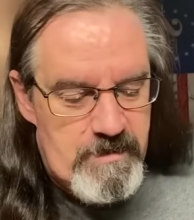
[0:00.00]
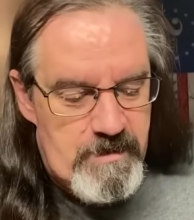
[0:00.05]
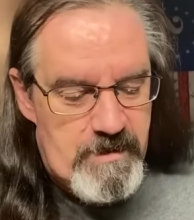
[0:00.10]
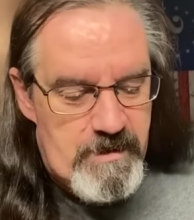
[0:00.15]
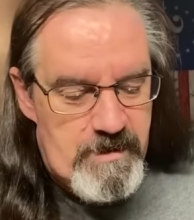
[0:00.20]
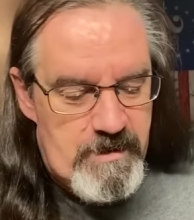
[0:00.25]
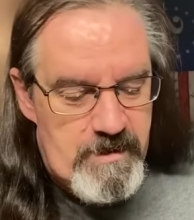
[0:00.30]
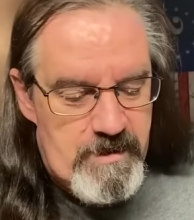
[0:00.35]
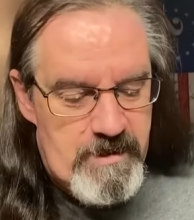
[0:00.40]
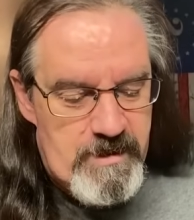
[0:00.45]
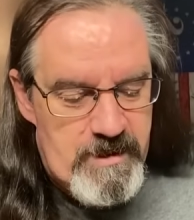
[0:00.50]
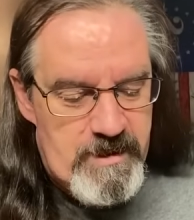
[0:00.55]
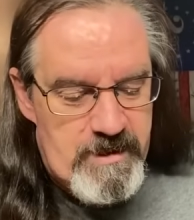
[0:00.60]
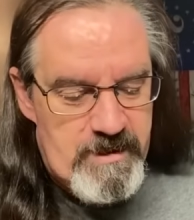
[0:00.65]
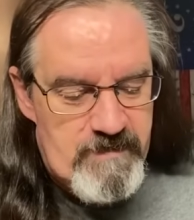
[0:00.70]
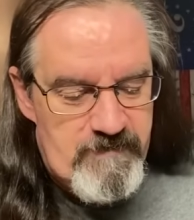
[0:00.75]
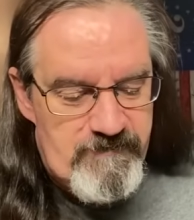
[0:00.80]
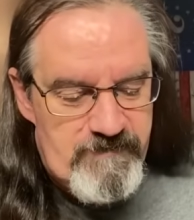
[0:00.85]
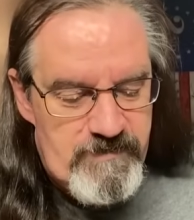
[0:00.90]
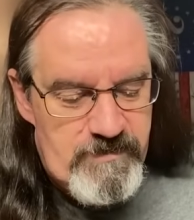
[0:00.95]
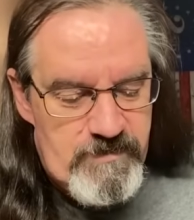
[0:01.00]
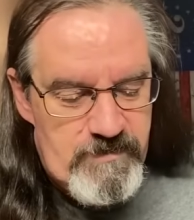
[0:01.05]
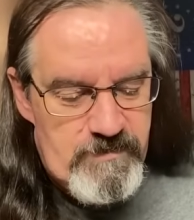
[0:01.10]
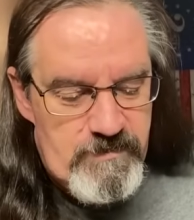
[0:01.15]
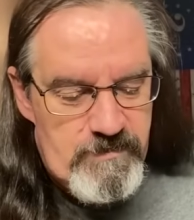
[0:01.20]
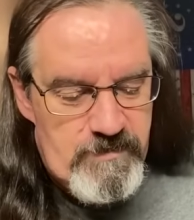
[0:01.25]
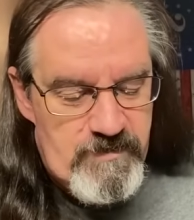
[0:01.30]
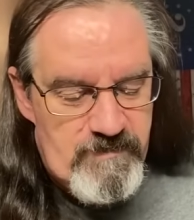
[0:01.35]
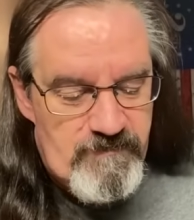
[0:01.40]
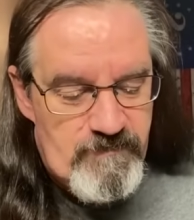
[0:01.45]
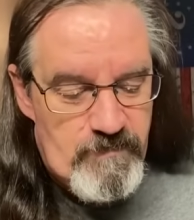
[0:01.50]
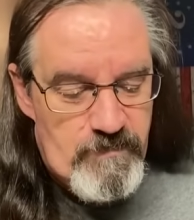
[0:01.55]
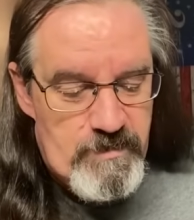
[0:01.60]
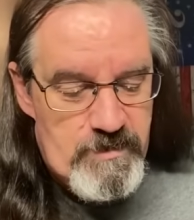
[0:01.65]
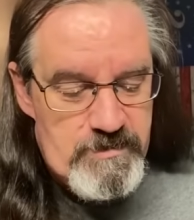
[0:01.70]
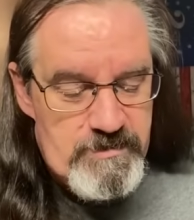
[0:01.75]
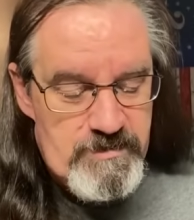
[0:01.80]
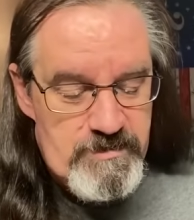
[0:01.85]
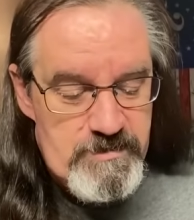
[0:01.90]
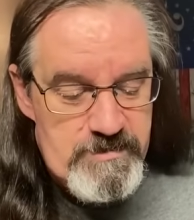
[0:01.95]
If
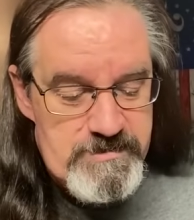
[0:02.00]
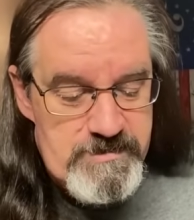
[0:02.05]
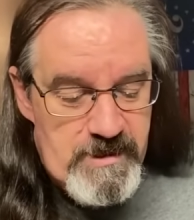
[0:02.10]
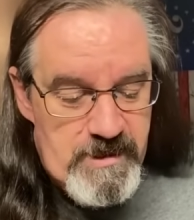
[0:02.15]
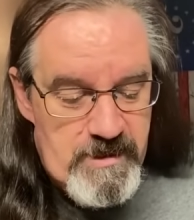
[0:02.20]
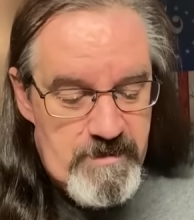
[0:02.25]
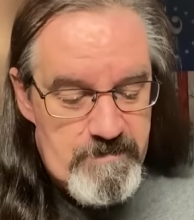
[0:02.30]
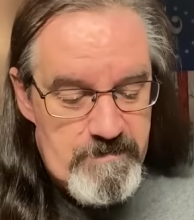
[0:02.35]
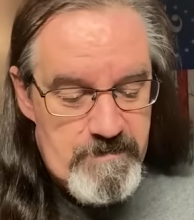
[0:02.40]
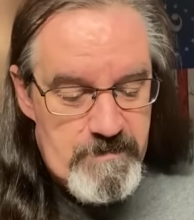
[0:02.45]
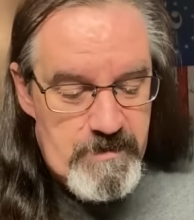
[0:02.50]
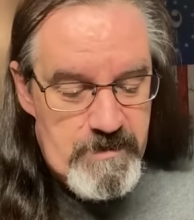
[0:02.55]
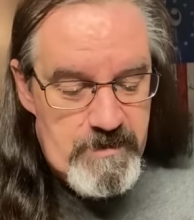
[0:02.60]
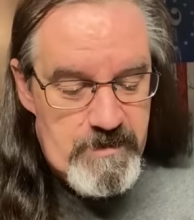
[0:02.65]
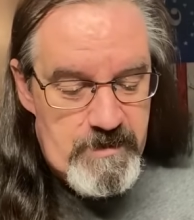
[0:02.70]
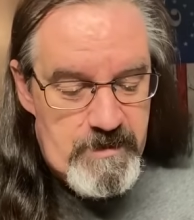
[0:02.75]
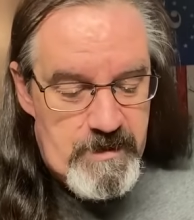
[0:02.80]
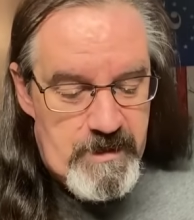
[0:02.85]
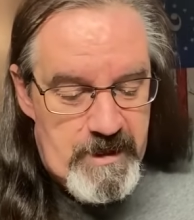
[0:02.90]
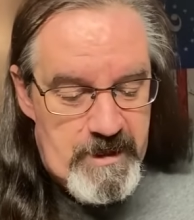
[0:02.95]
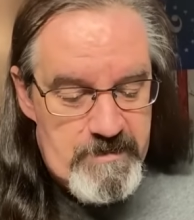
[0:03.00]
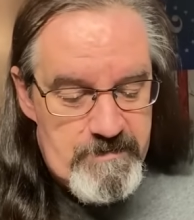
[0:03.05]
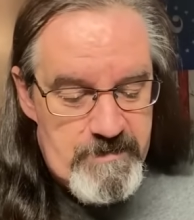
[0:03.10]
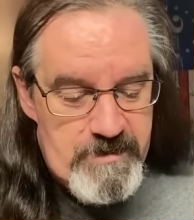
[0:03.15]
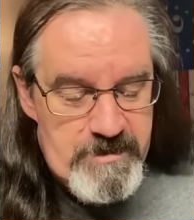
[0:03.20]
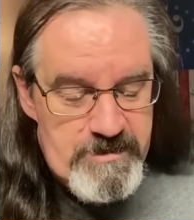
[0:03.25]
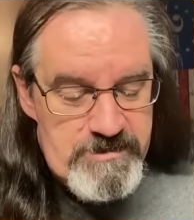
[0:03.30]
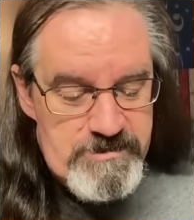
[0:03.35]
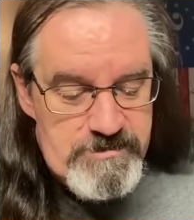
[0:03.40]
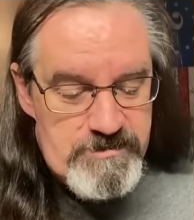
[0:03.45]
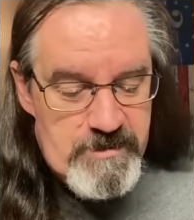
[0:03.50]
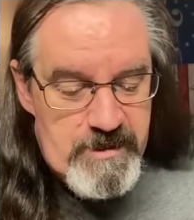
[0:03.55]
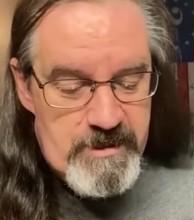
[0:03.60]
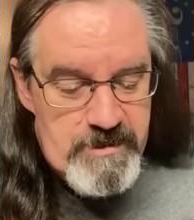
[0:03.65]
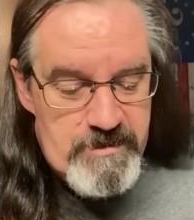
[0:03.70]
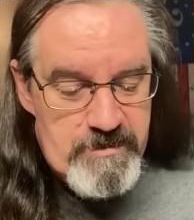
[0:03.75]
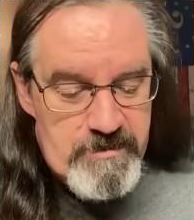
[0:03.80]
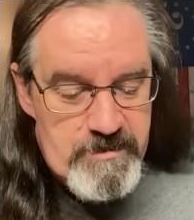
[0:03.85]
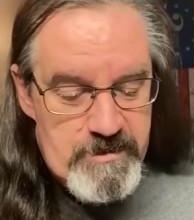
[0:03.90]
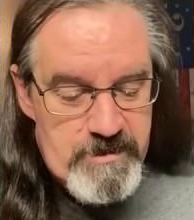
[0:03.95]
one looks up
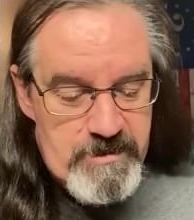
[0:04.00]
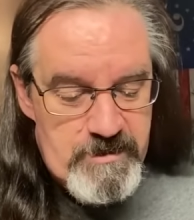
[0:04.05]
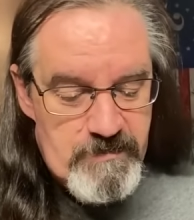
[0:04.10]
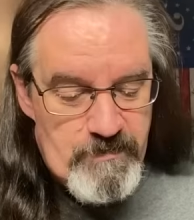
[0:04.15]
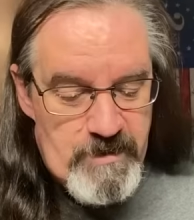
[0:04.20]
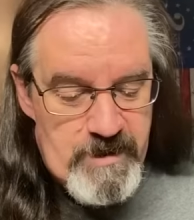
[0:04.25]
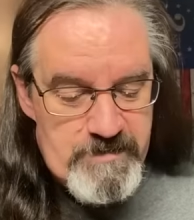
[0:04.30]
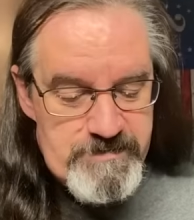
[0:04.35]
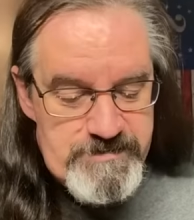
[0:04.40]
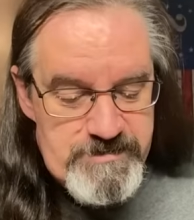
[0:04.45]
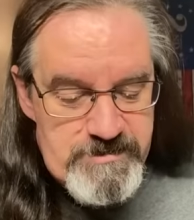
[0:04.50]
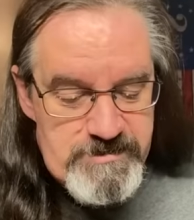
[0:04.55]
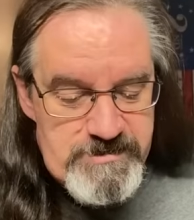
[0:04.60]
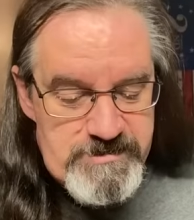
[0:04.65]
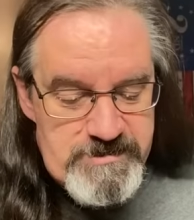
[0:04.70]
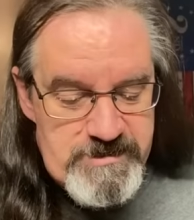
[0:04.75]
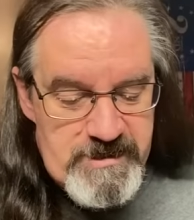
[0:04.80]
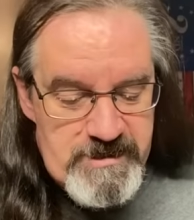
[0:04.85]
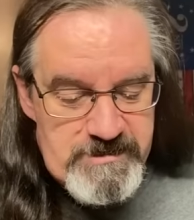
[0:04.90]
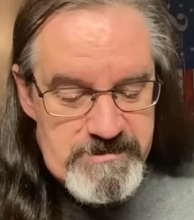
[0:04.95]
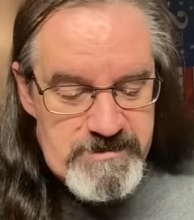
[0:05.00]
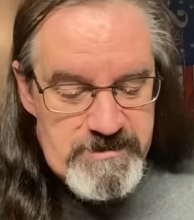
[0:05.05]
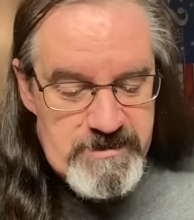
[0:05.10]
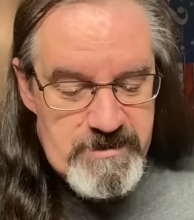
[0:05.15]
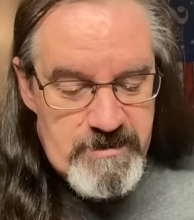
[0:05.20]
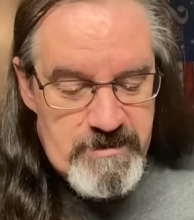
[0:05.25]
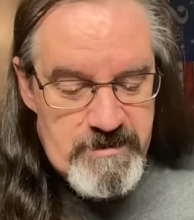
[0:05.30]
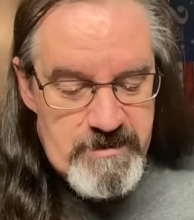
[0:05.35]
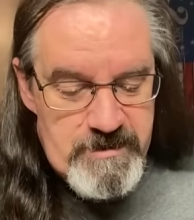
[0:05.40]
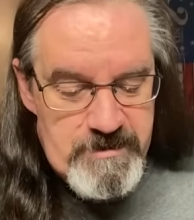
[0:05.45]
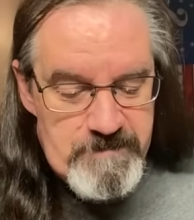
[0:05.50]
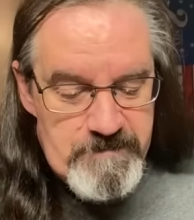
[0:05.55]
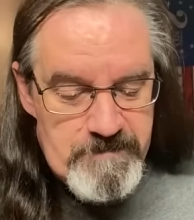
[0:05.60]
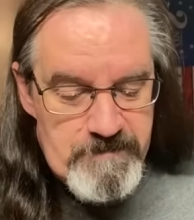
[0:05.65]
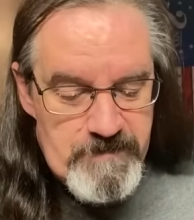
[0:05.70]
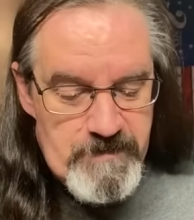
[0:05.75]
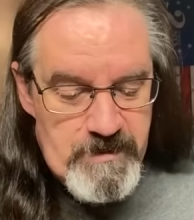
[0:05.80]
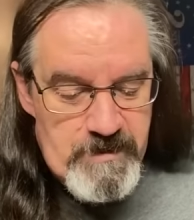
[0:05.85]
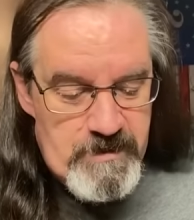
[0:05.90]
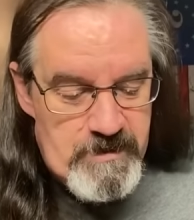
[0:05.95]
administrator in Webster's dictionary,
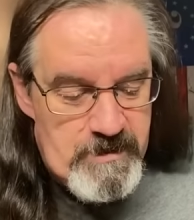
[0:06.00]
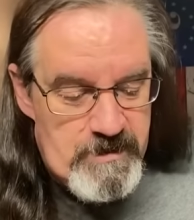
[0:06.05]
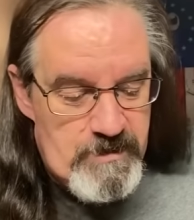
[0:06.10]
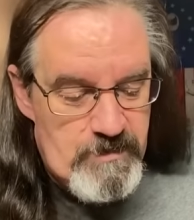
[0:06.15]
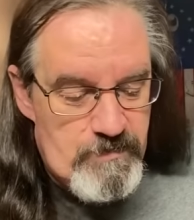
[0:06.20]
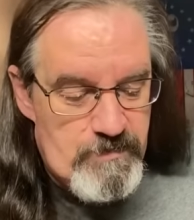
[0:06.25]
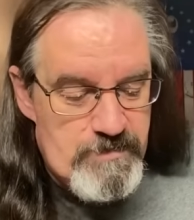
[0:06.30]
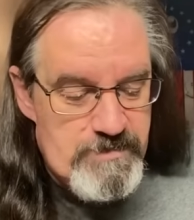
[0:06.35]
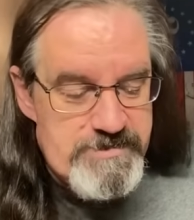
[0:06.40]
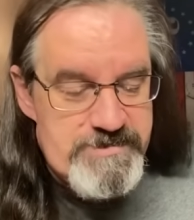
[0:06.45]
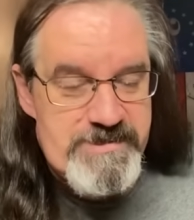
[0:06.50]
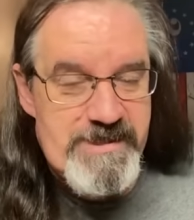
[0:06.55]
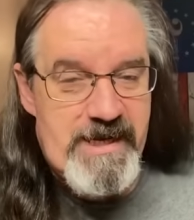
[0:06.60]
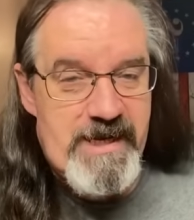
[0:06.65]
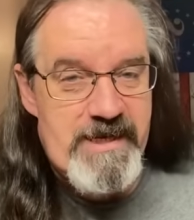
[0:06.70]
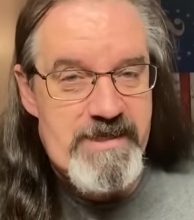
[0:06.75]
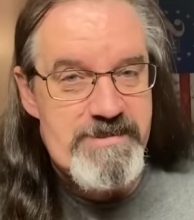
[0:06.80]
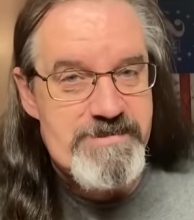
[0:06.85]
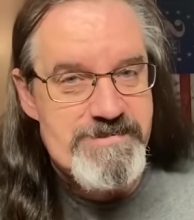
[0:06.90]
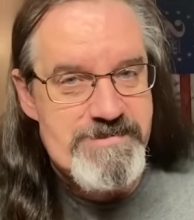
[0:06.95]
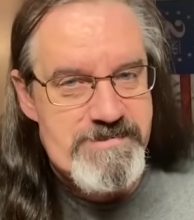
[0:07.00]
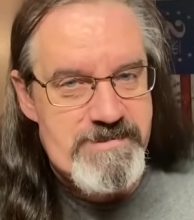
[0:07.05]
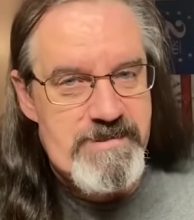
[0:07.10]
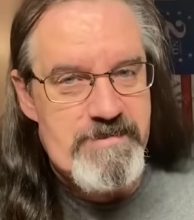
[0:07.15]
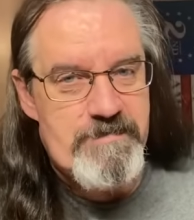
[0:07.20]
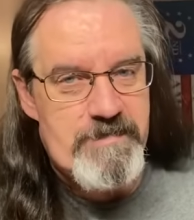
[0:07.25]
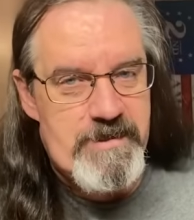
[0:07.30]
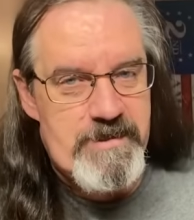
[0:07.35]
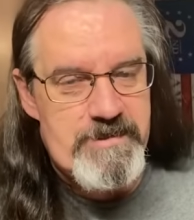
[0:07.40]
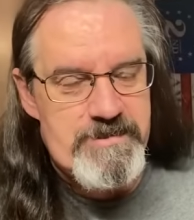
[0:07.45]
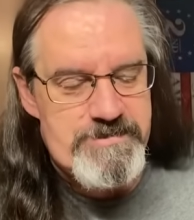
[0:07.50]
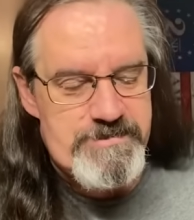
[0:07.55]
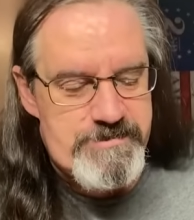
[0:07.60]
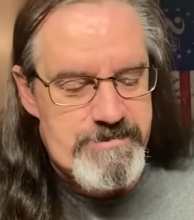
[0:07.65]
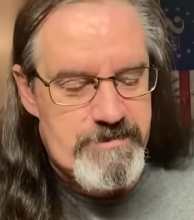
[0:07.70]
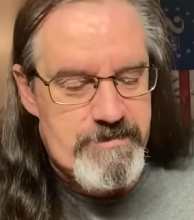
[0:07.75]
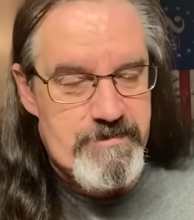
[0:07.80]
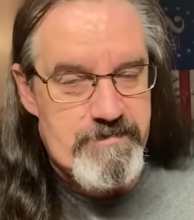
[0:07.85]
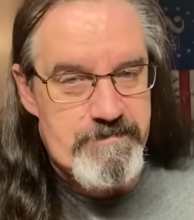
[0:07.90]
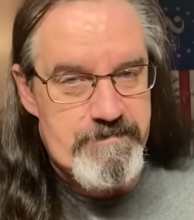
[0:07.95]
it will say see
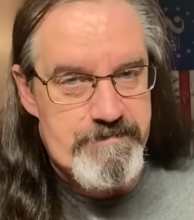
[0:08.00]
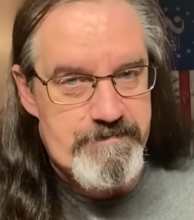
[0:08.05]
minister.